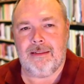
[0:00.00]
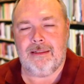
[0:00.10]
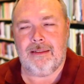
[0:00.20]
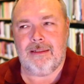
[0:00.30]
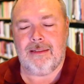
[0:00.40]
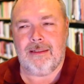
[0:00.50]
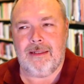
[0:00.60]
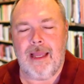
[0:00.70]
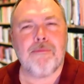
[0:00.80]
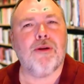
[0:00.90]
Uh,
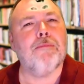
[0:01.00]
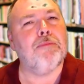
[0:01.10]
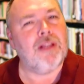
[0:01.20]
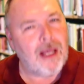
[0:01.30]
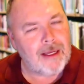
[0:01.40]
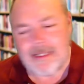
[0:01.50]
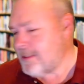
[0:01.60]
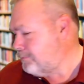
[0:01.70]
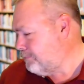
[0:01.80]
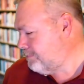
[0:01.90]
Amber and Blood.
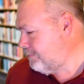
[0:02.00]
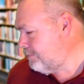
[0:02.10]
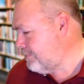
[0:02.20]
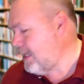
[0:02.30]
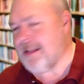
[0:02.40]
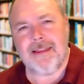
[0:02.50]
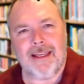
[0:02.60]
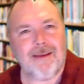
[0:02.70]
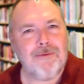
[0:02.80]
I had to think.